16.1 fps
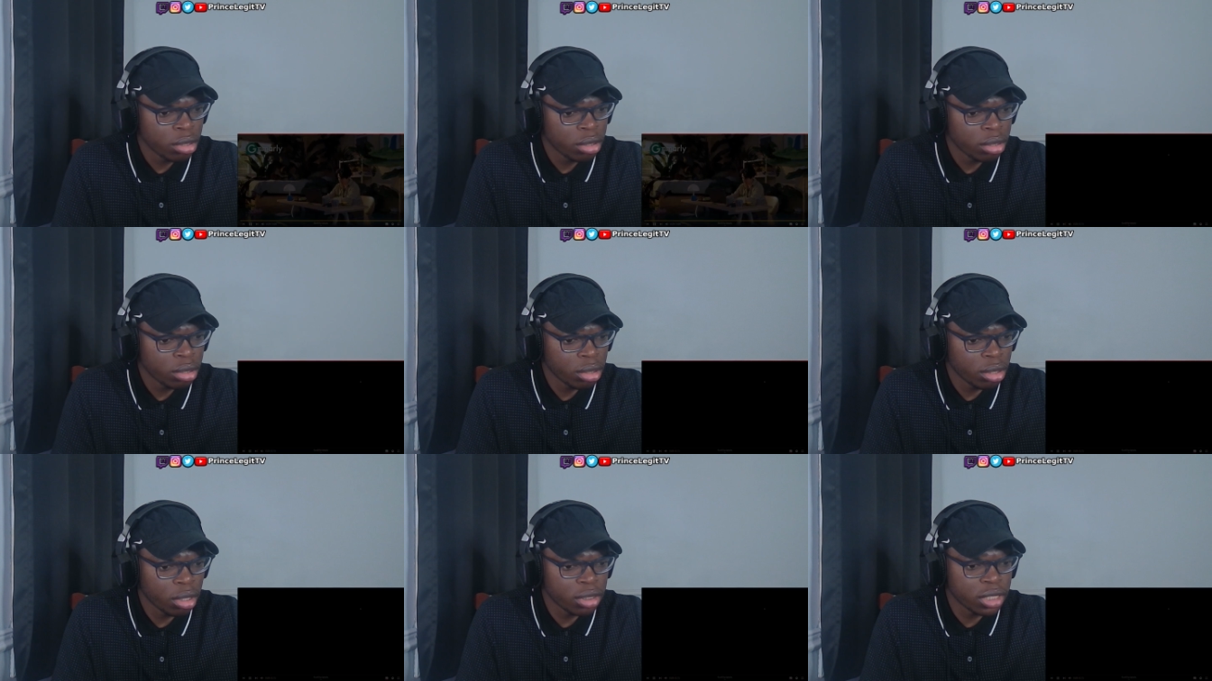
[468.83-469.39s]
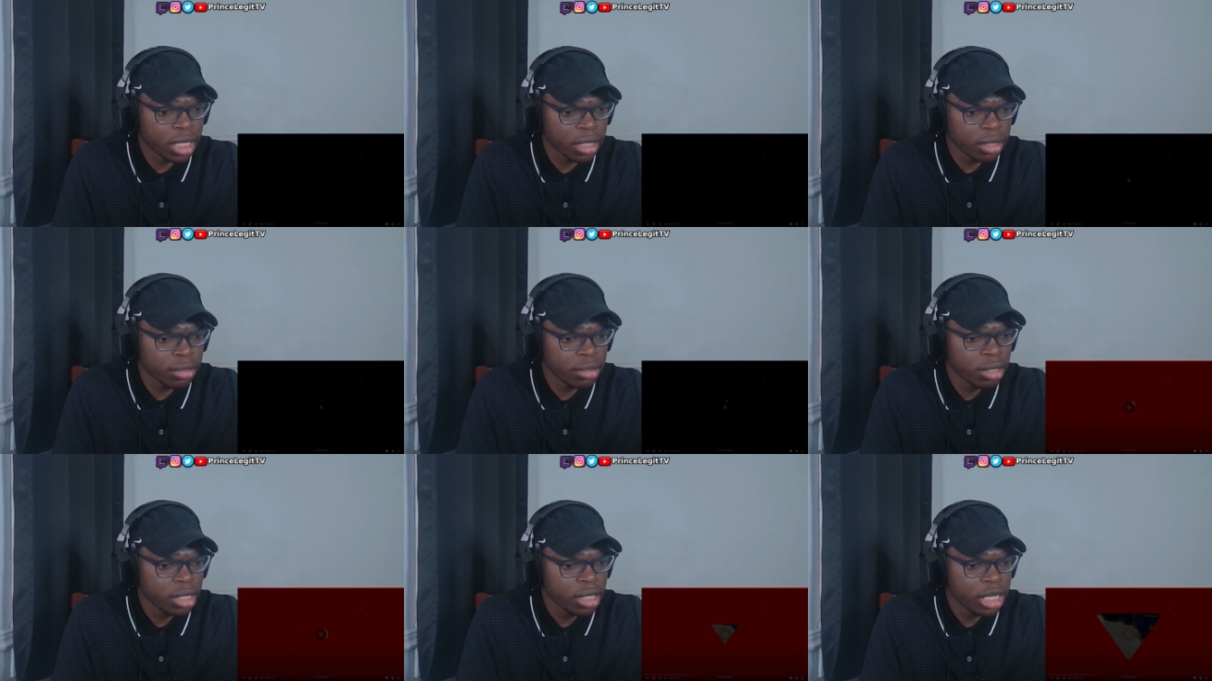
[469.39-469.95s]
Hold on a
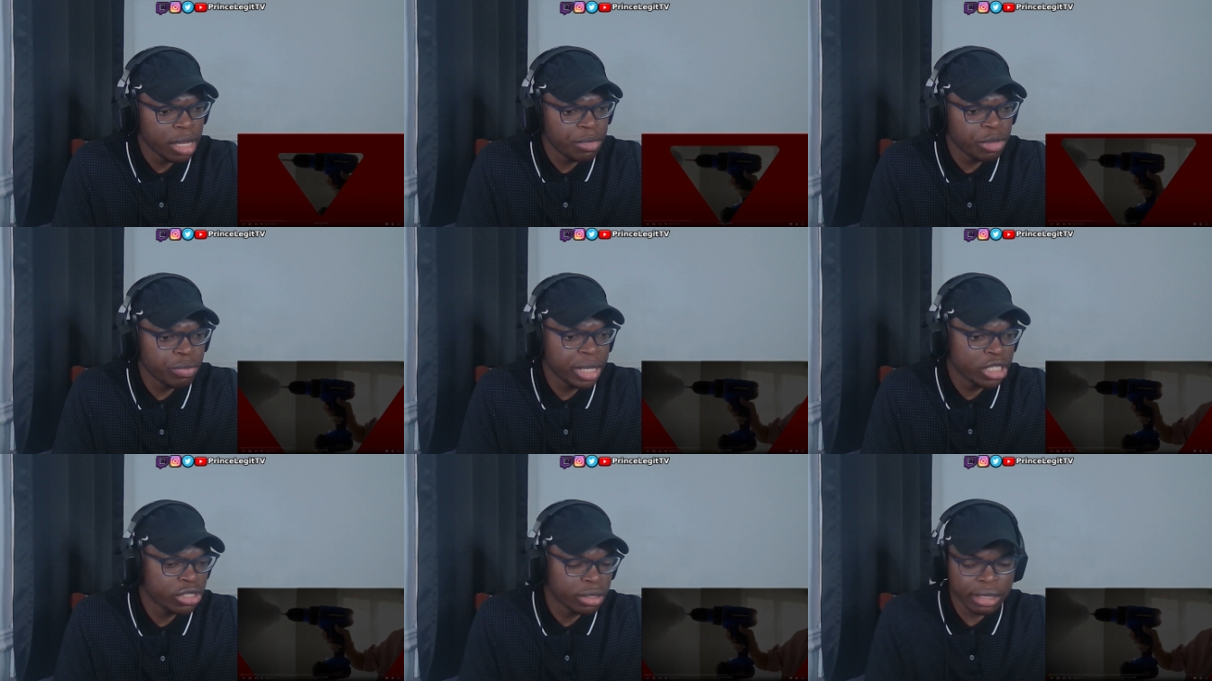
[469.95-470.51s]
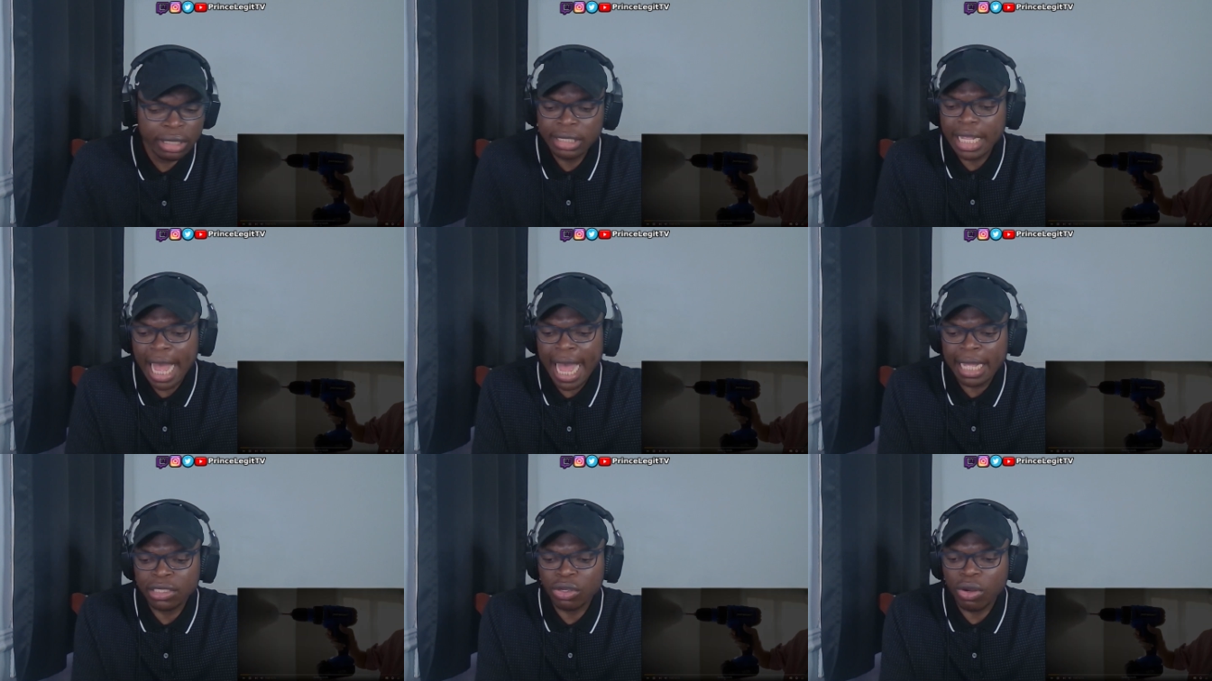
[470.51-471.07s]
second. Let me make sure these
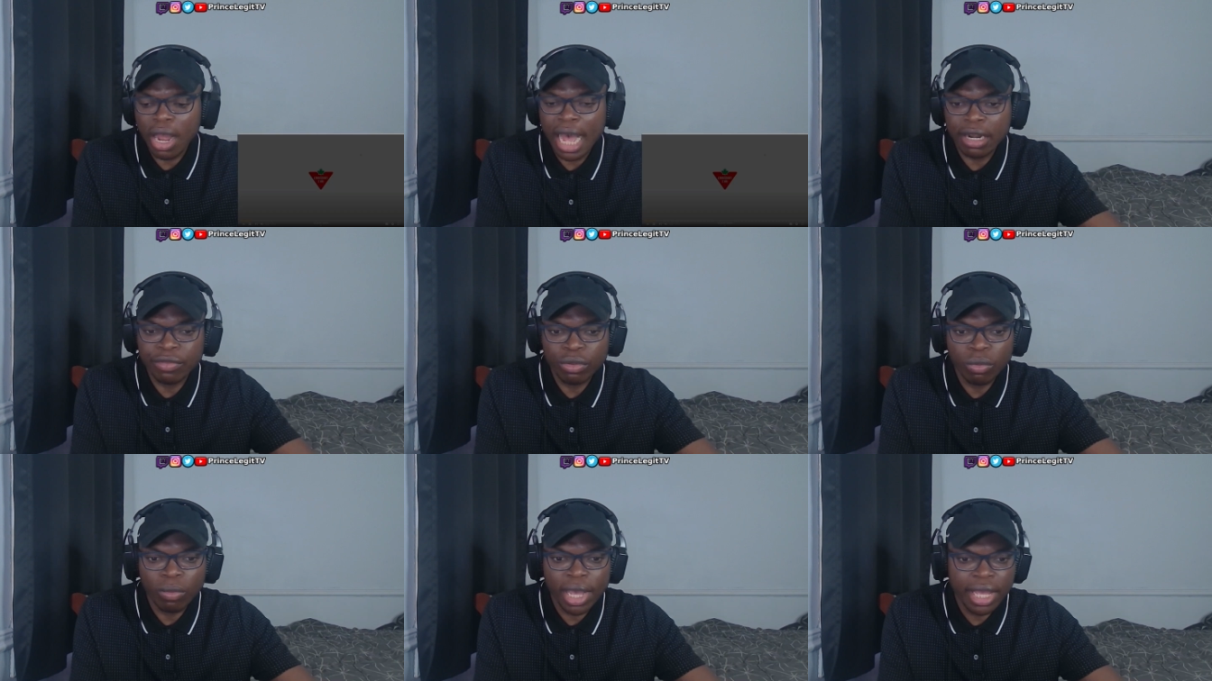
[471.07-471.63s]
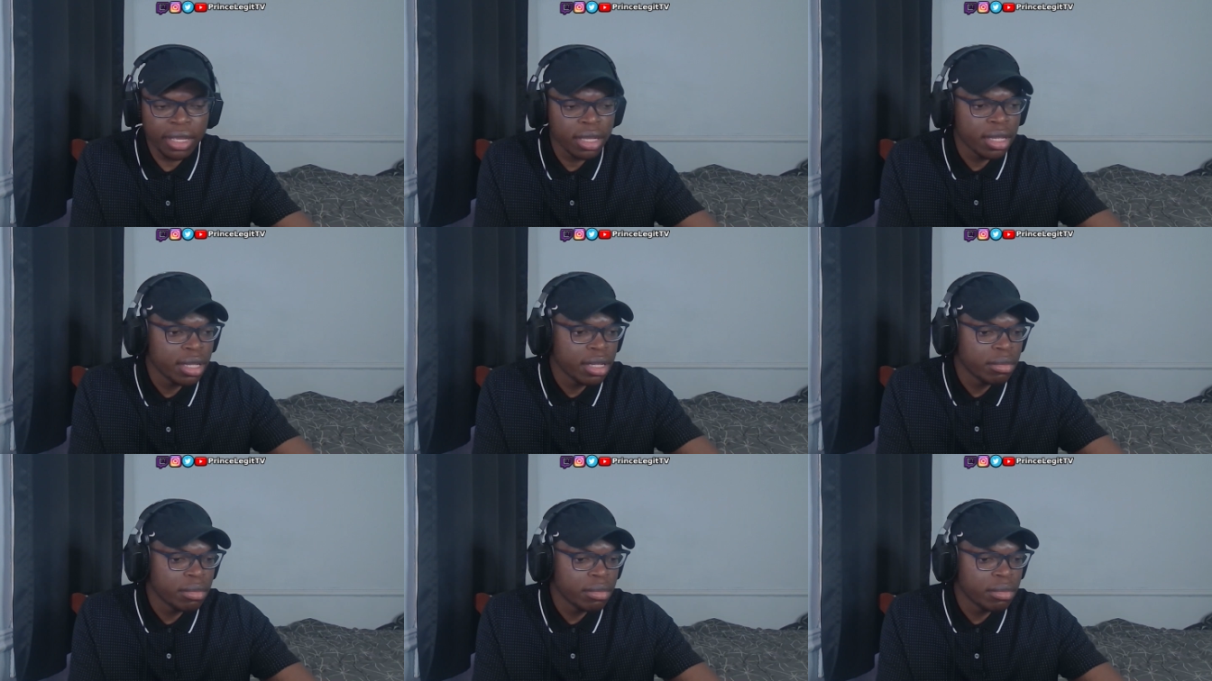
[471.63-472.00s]
ads are out of the way.